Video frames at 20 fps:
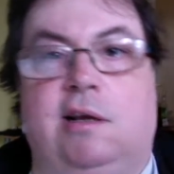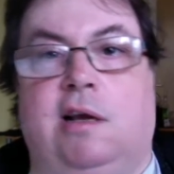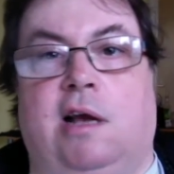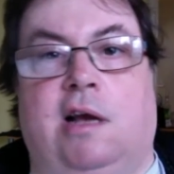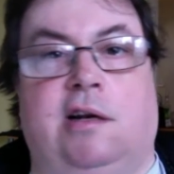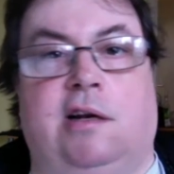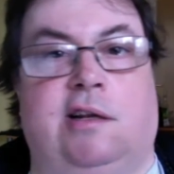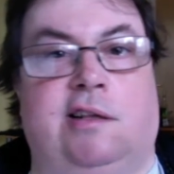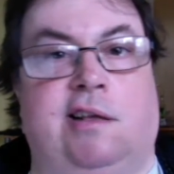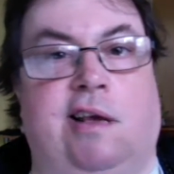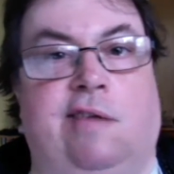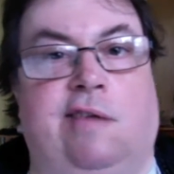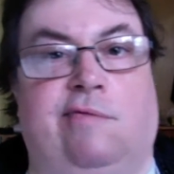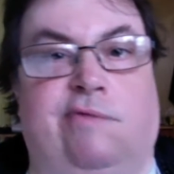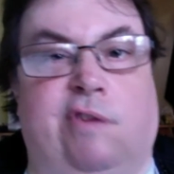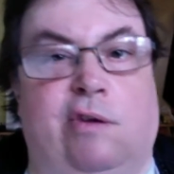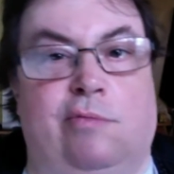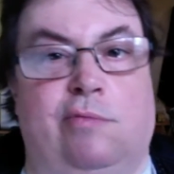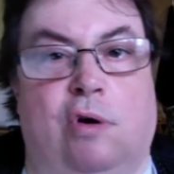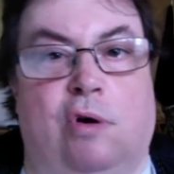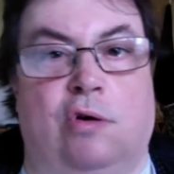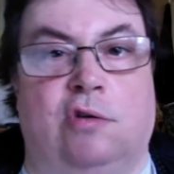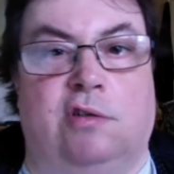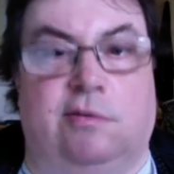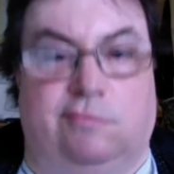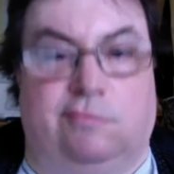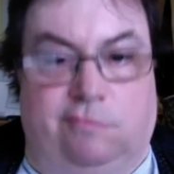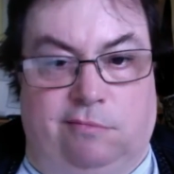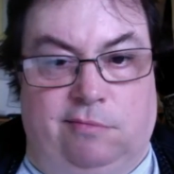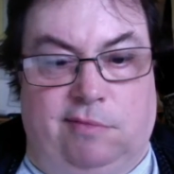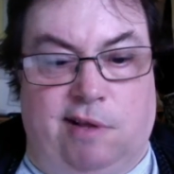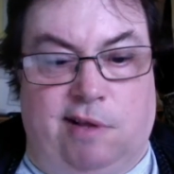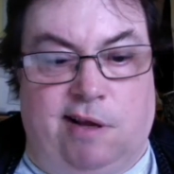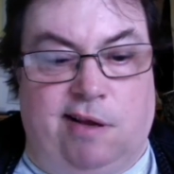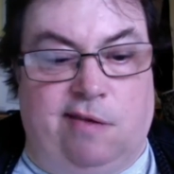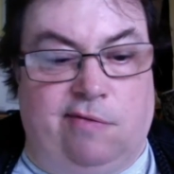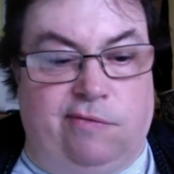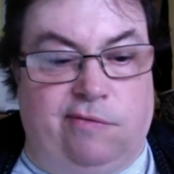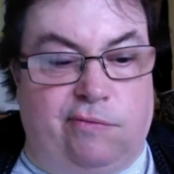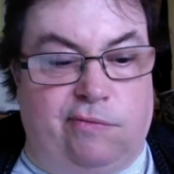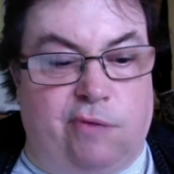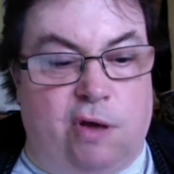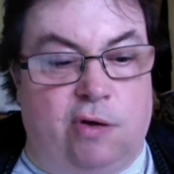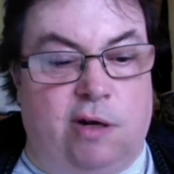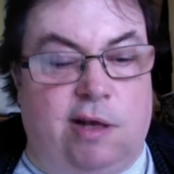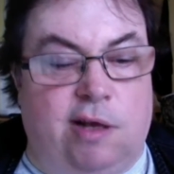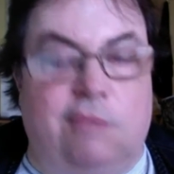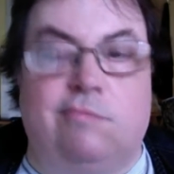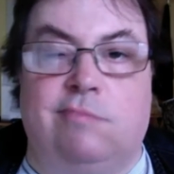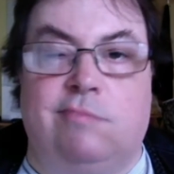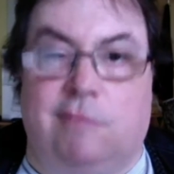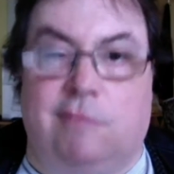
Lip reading: under the info box. Thank you for phoning.